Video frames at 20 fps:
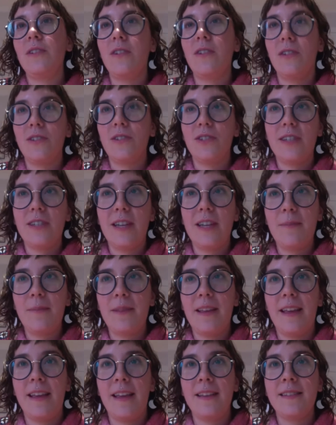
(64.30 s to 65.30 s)
culture type
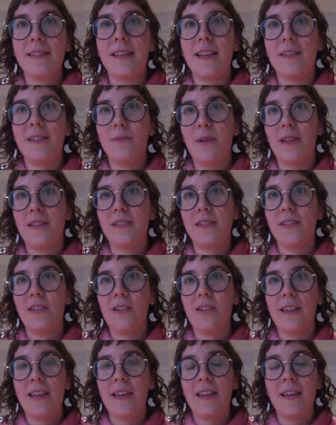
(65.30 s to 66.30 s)
things, as well as
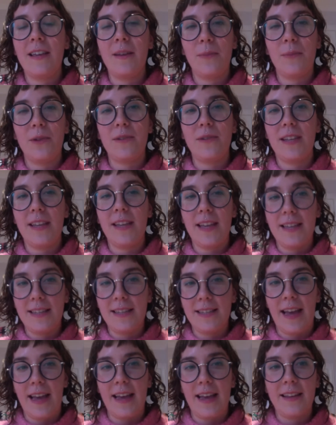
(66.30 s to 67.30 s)
cooking, music,
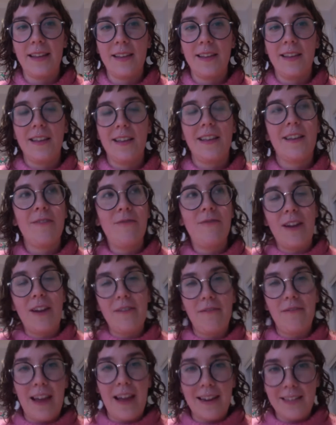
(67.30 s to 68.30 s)
and tech.
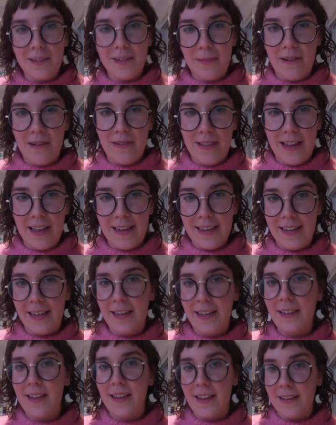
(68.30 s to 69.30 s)
Fun fact about
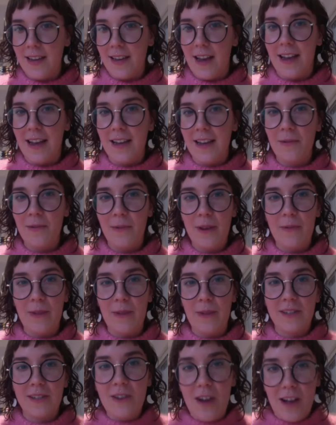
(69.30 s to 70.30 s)
Lenny and I, we
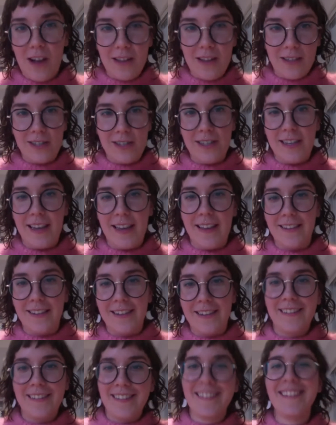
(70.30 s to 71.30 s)
went to college
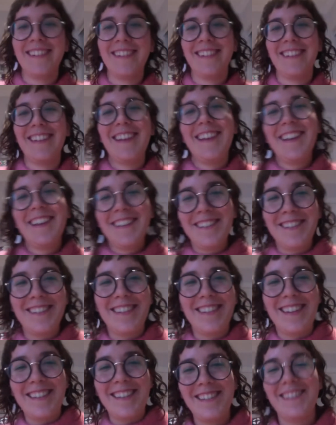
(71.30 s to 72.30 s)
together. So
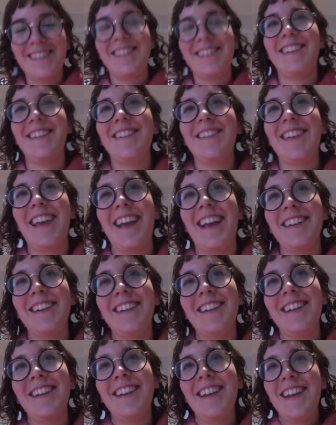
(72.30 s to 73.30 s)
it's nice to see you
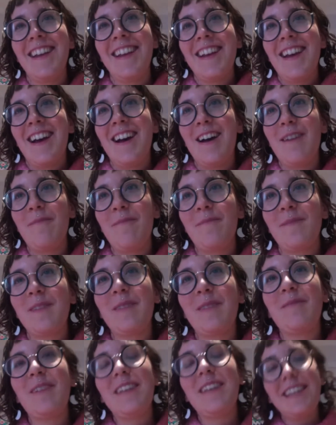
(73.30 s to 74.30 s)
again. So
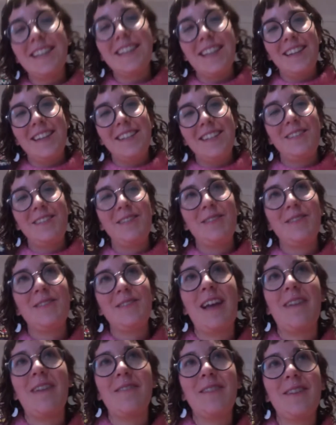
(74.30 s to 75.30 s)
I'm really excited to
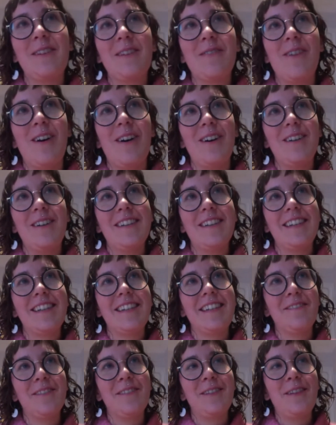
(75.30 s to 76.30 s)
chat with you all.
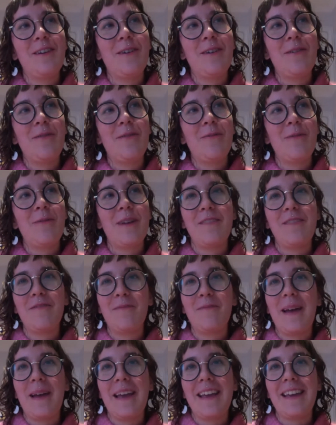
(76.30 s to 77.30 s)
And even though one
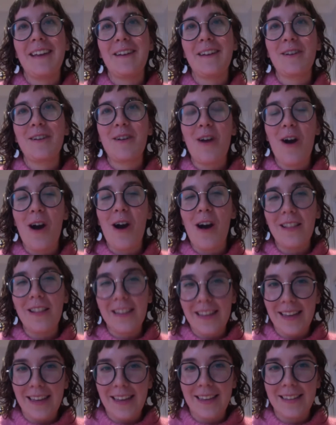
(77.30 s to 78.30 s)
of my
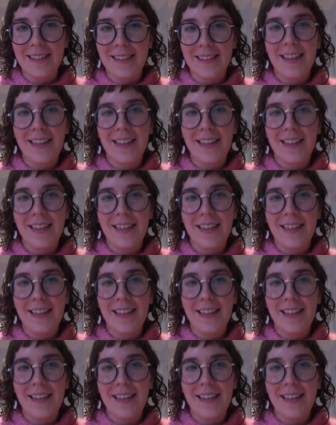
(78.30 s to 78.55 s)
colleagues